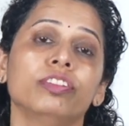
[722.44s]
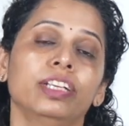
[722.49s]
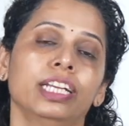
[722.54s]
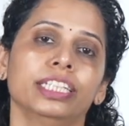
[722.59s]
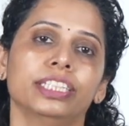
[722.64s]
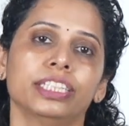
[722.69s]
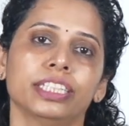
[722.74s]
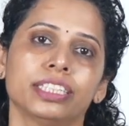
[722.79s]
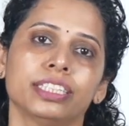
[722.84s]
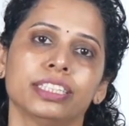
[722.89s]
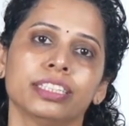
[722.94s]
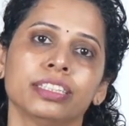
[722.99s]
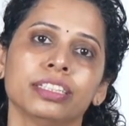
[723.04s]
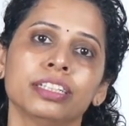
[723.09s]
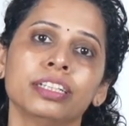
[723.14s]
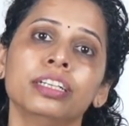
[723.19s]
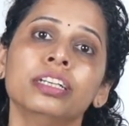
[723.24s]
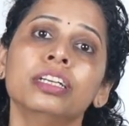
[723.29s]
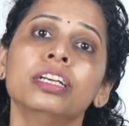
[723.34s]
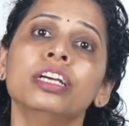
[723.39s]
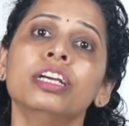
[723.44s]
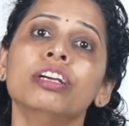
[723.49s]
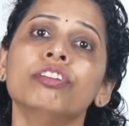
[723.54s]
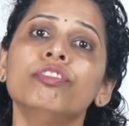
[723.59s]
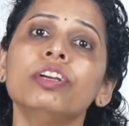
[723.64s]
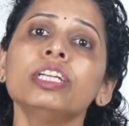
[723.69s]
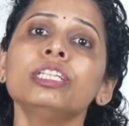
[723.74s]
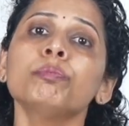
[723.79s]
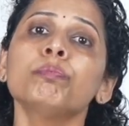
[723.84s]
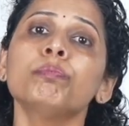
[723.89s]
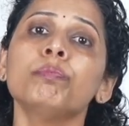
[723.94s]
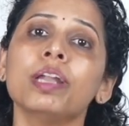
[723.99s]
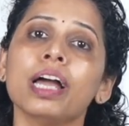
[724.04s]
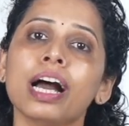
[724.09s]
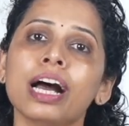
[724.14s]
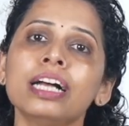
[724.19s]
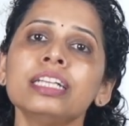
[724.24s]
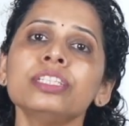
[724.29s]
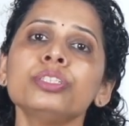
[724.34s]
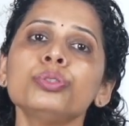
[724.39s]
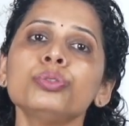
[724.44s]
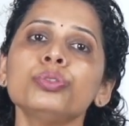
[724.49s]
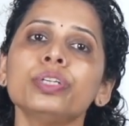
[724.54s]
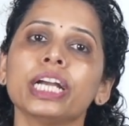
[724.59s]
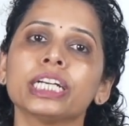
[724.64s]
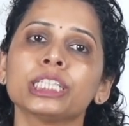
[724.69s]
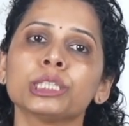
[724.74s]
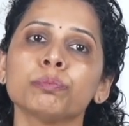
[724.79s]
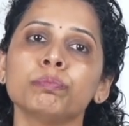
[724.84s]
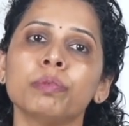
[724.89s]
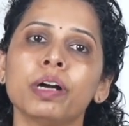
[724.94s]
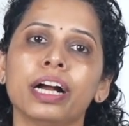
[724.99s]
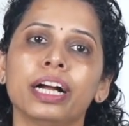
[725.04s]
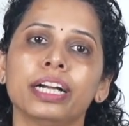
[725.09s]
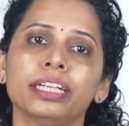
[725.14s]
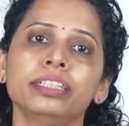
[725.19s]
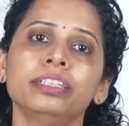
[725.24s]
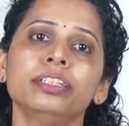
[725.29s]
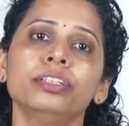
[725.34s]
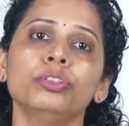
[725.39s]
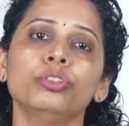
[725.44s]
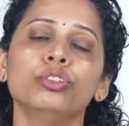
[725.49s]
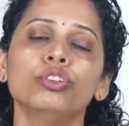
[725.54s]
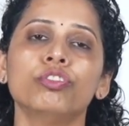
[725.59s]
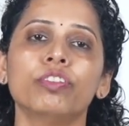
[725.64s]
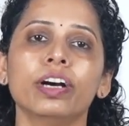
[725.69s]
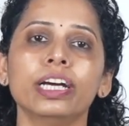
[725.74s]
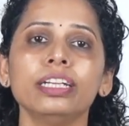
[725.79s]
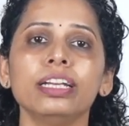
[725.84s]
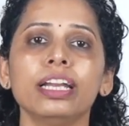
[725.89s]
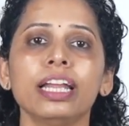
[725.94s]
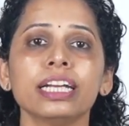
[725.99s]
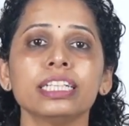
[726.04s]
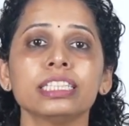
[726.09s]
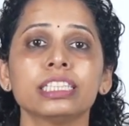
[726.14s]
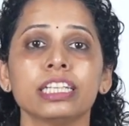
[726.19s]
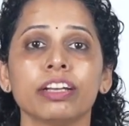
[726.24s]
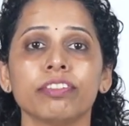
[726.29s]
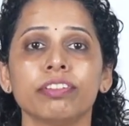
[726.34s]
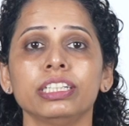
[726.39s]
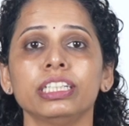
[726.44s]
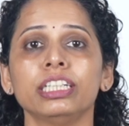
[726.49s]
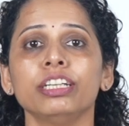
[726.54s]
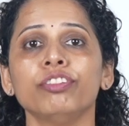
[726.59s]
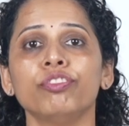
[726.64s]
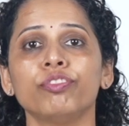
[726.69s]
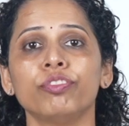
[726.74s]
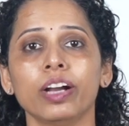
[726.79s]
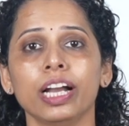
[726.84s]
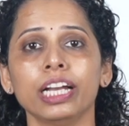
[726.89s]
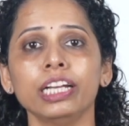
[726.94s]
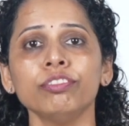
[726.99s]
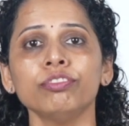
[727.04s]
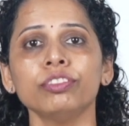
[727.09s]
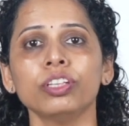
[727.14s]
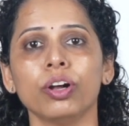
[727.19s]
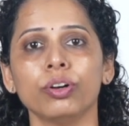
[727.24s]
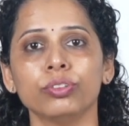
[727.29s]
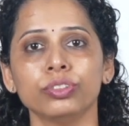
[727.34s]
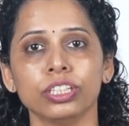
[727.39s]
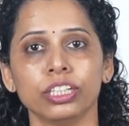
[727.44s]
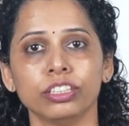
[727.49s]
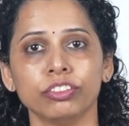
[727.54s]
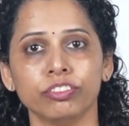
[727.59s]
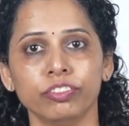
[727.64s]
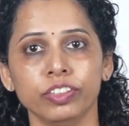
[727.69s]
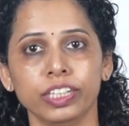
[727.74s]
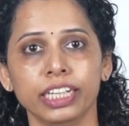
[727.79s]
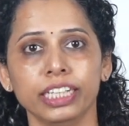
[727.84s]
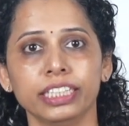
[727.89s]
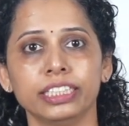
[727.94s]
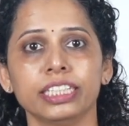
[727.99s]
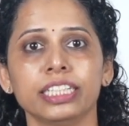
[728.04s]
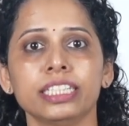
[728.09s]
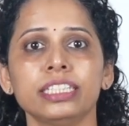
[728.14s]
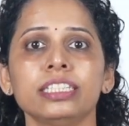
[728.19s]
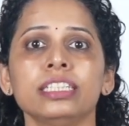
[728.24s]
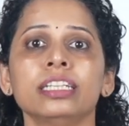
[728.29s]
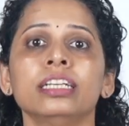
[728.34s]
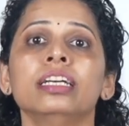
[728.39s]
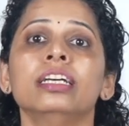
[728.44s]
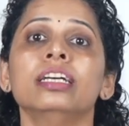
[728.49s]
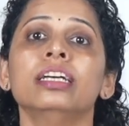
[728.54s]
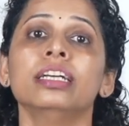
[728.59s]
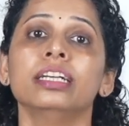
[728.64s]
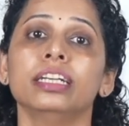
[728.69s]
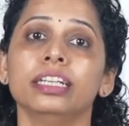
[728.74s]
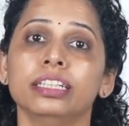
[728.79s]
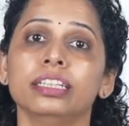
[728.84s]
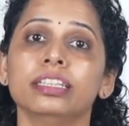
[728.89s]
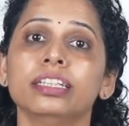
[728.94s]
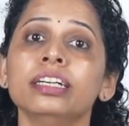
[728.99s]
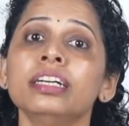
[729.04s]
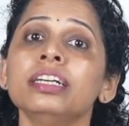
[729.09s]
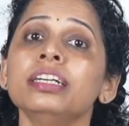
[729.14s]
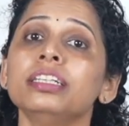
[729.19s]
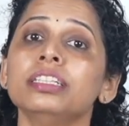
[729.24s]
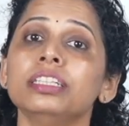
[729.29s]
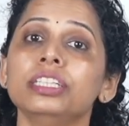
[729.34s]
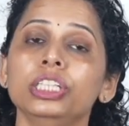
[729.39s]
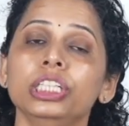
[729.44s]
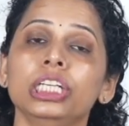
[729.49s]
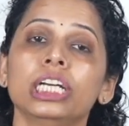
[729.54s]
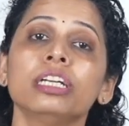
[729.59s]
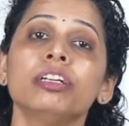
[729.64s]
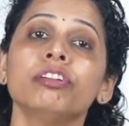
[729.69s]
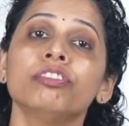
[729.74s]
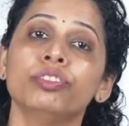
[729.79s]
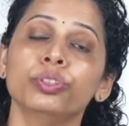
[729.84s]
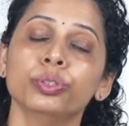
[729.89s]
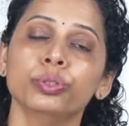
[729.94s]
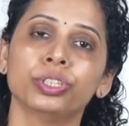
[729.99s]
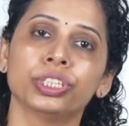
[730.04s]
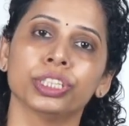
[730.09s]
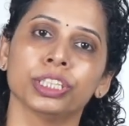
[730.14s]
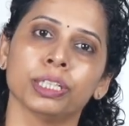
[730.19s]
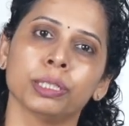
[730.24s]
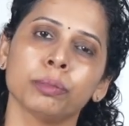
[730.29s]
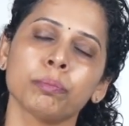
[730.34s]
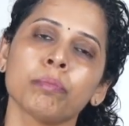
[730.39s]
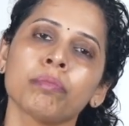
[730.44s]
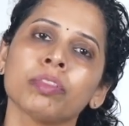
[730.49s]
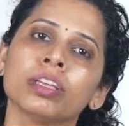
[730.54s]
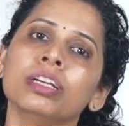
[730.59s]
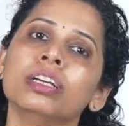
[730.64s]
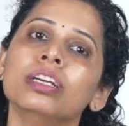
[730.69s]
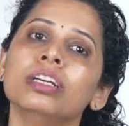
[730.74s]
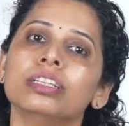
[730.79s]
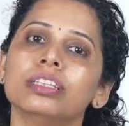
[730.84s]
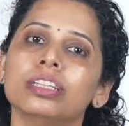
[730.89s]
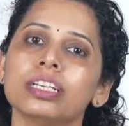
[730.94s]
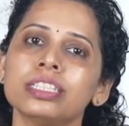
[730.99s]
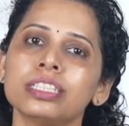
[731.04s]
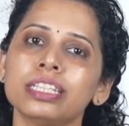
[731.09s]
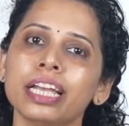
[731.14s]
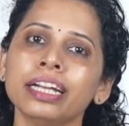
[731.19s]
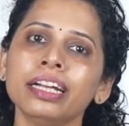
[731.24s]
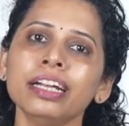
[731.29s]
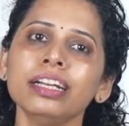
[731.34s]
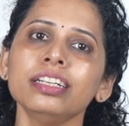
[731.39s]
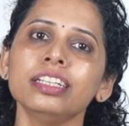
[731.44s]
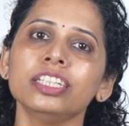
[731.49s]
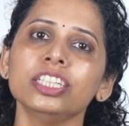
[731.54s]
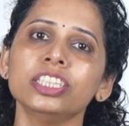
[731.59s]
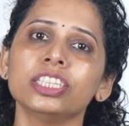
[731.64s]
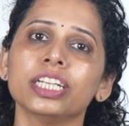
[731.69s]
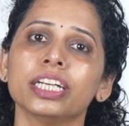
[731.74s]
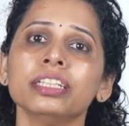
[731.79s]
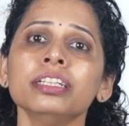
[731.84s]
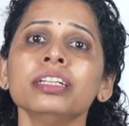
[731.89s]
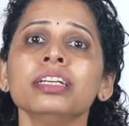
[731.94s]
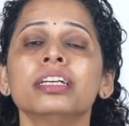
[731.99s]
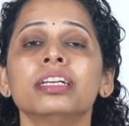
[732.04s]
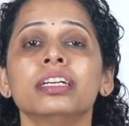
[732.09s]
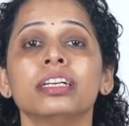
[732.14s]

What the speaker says: villages, with plans to expand to 1,75,000 villages in the near future. The second reason